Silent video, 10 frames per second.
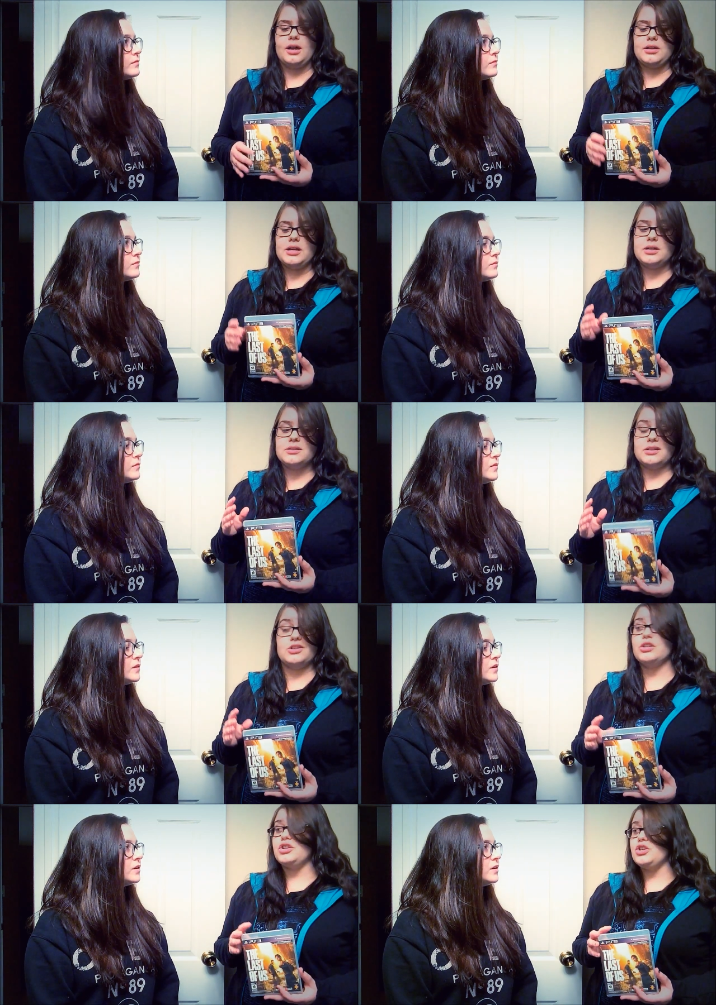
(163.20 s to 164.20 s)
Speaker 1: And they did
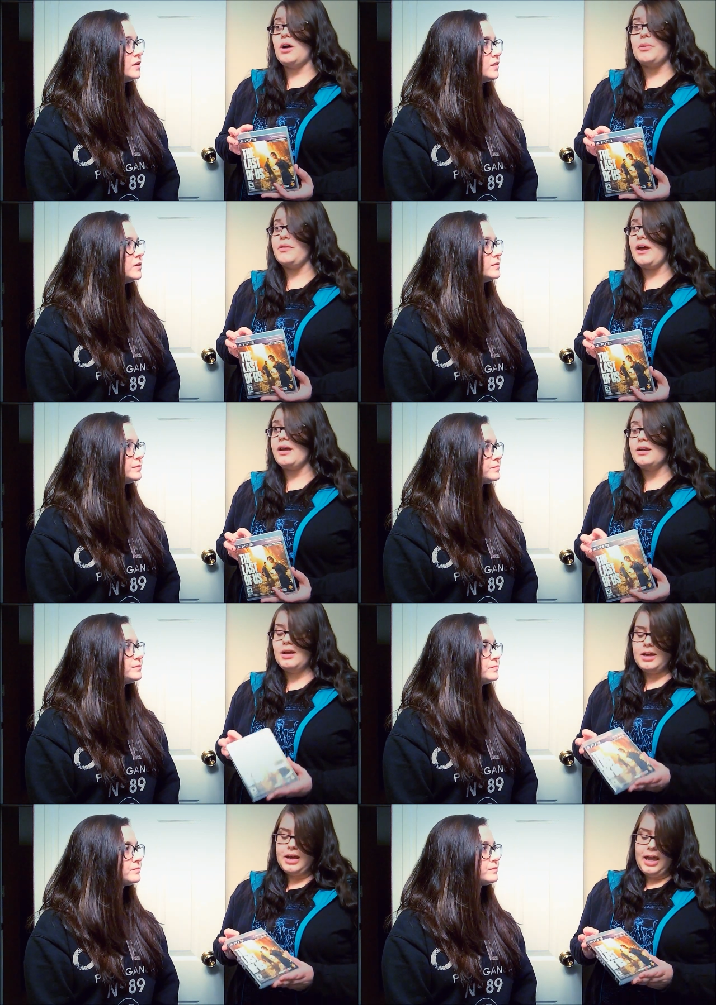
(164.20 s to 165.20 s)
such a good job on that.
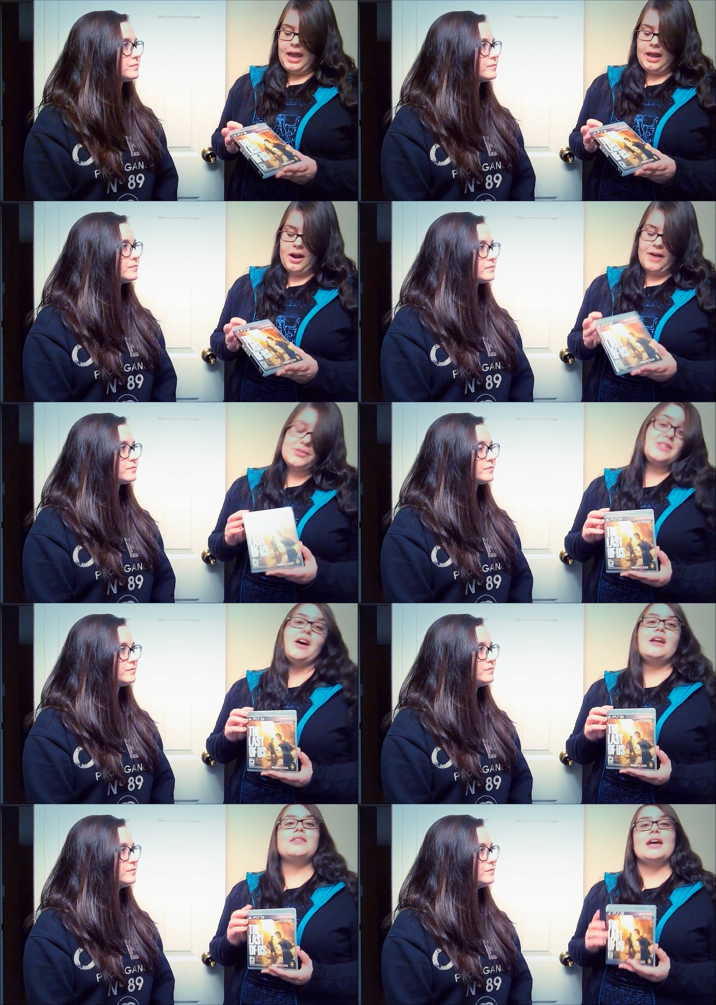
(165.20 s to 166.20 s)
And I've
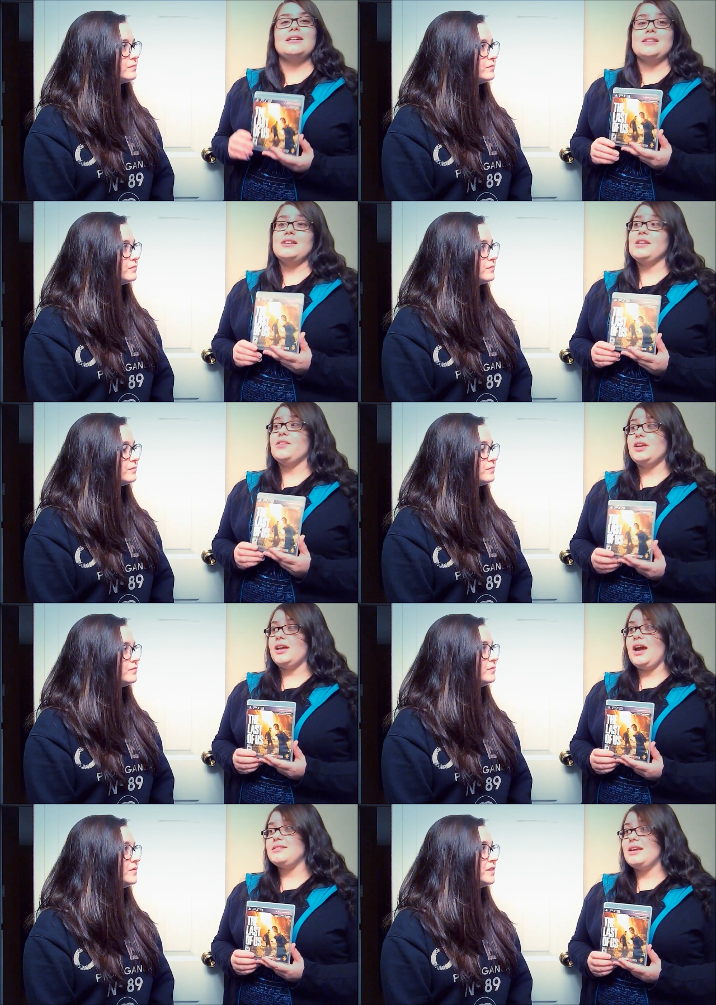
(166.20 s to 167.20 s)
decided that it does have a
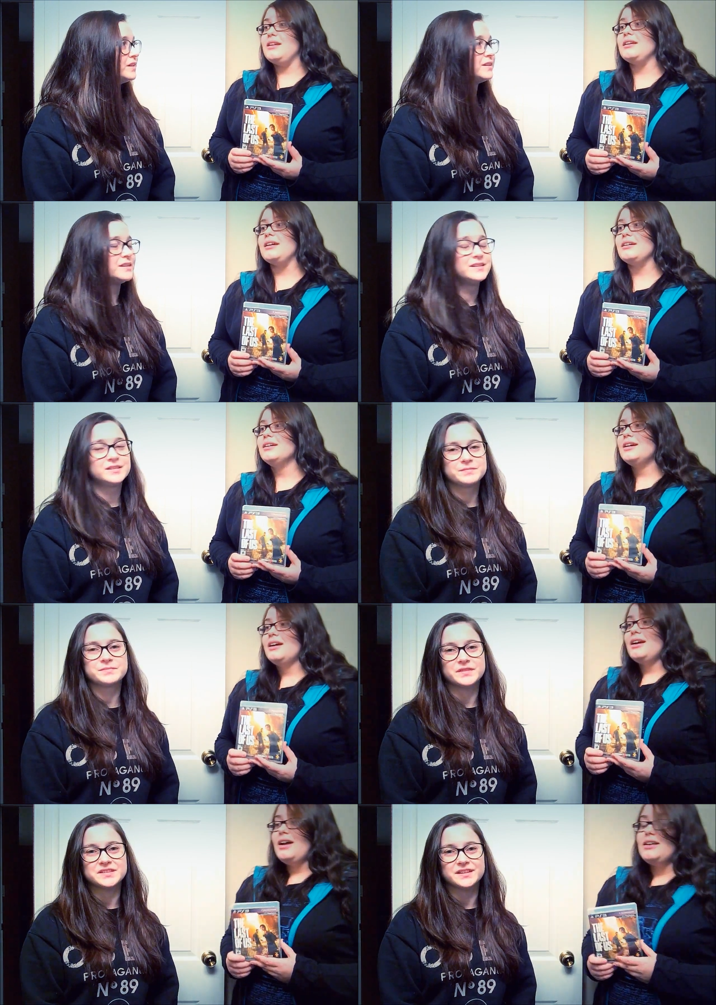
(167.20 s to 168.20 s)
kick-ass ending
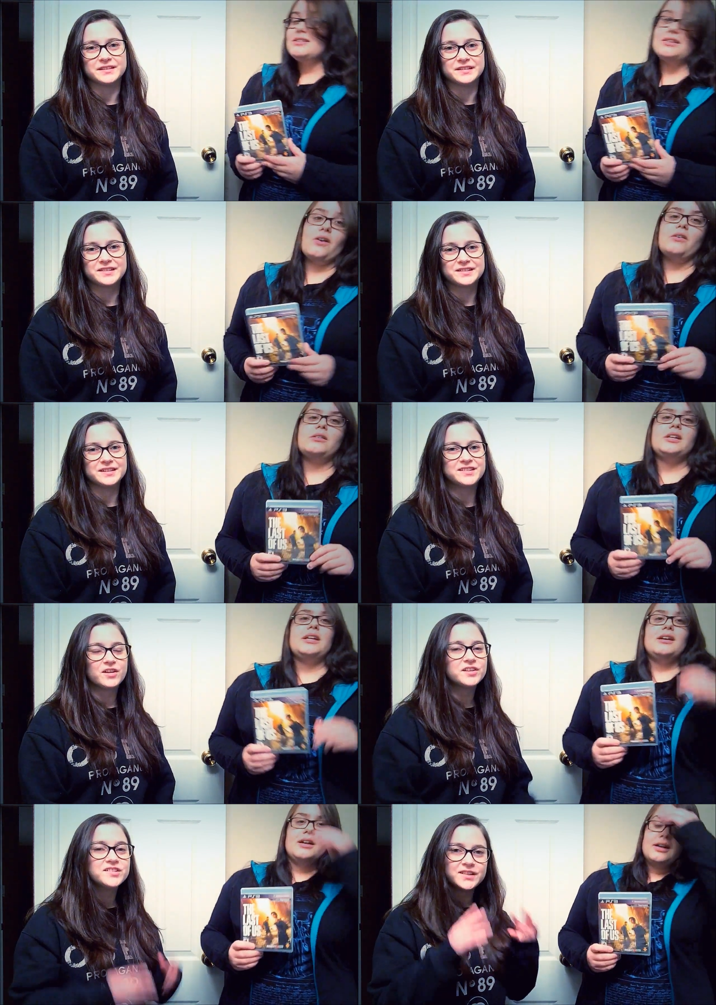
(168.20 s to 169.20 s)
does. So it's
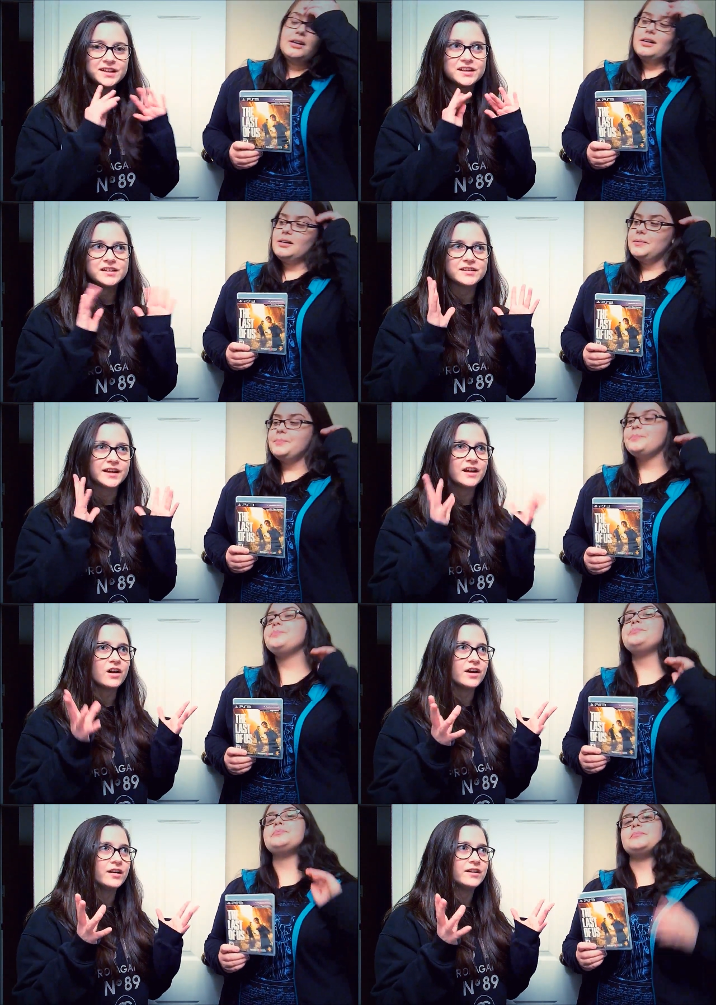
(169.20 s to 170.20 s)
Speaker 2: honestly like
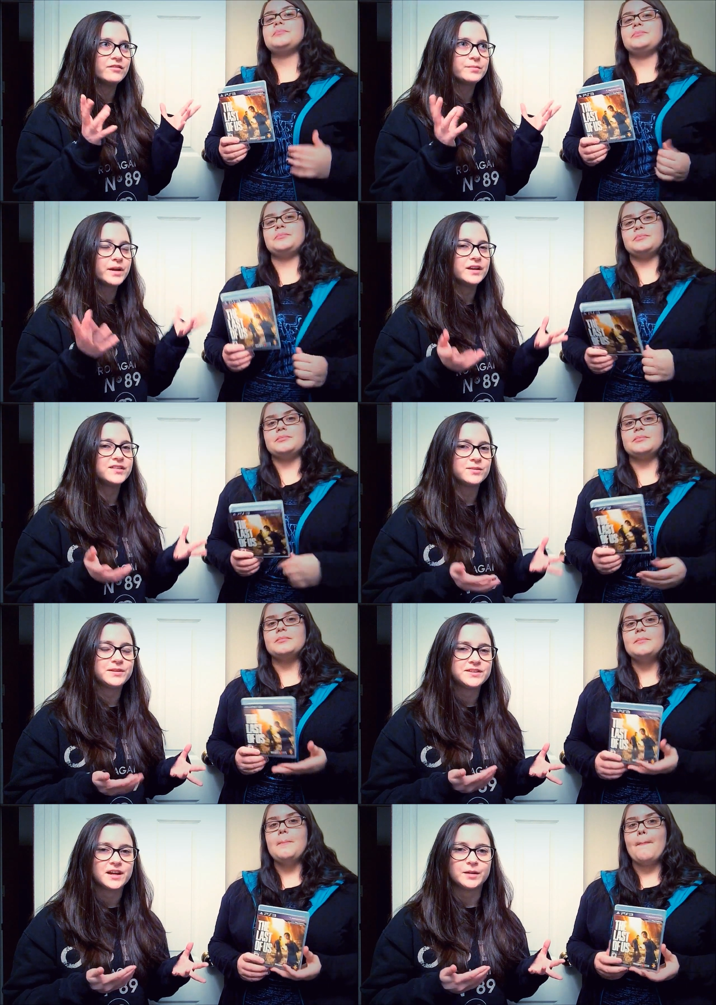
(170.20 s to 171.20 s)
I, I've played it so
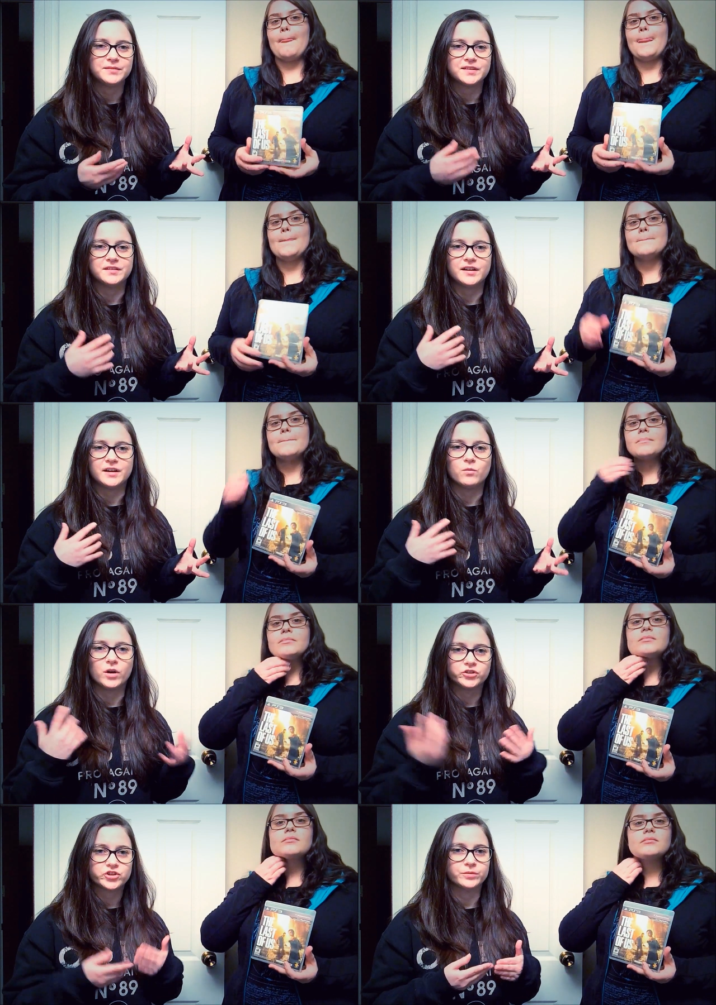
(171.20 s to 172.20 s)
many times and, and
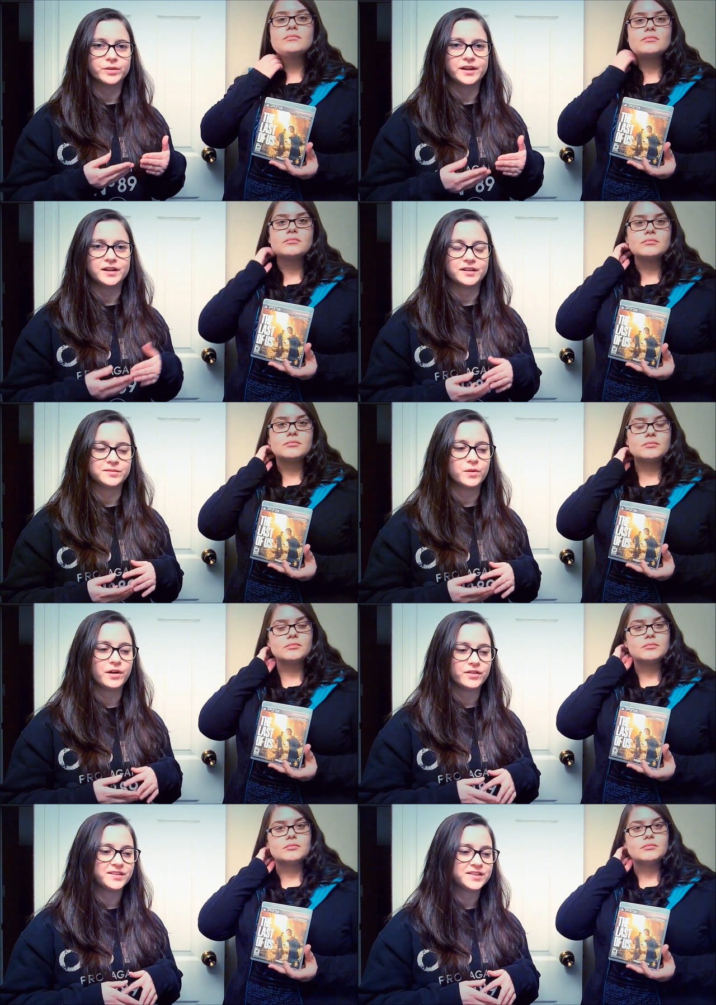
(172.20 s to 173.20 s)
I watched her play it as
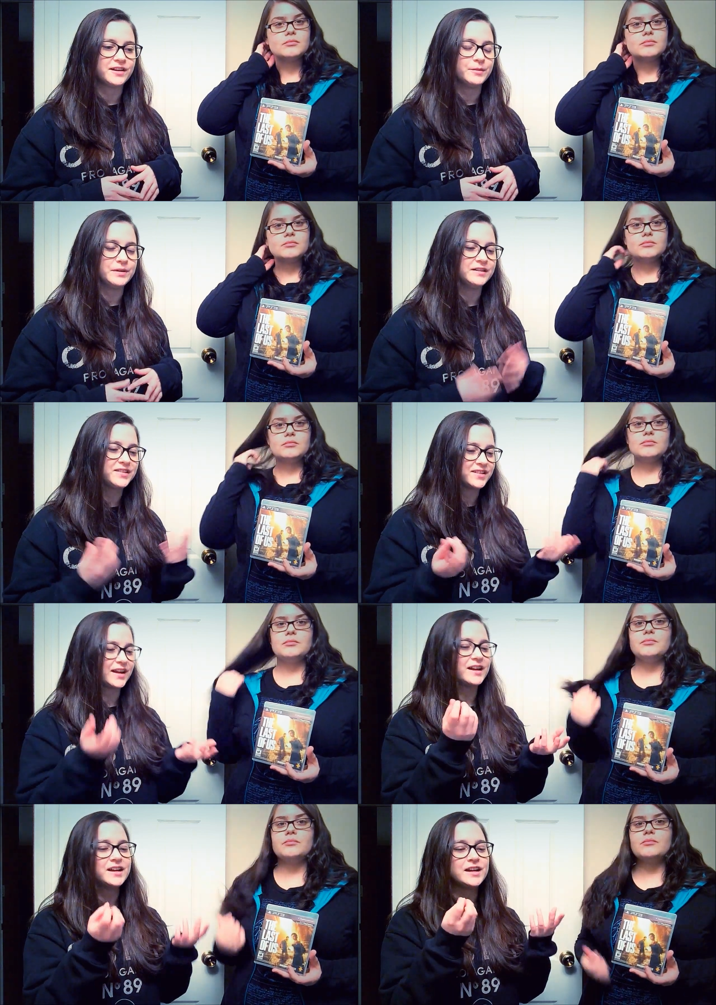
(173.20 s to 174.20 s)
well this time and it's
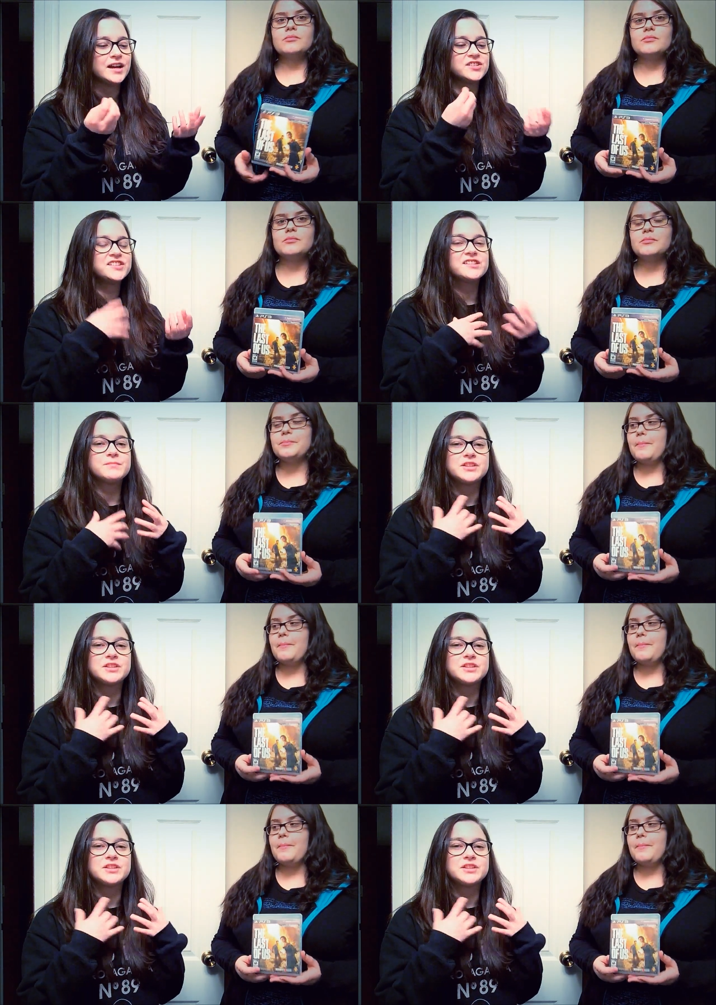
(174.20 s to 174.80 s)
like it just gives